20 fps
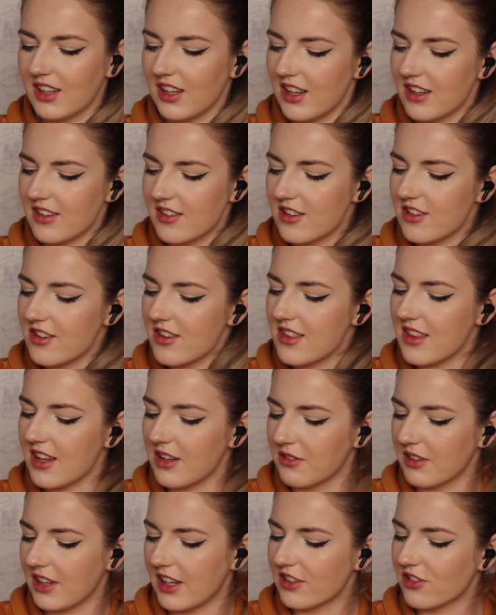it's such a
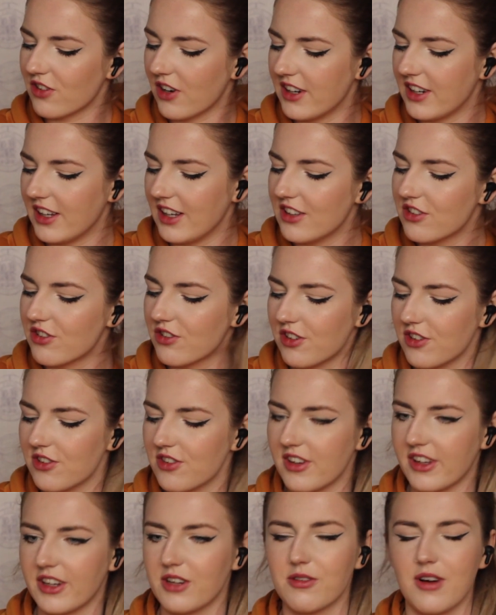thing with like trying to
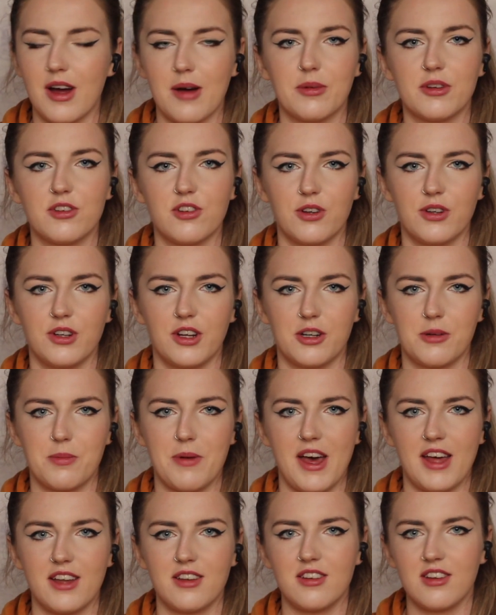introduce like a rabbit to another
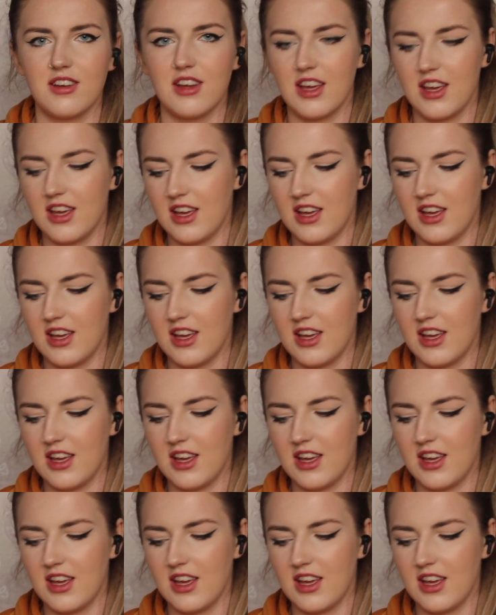pet.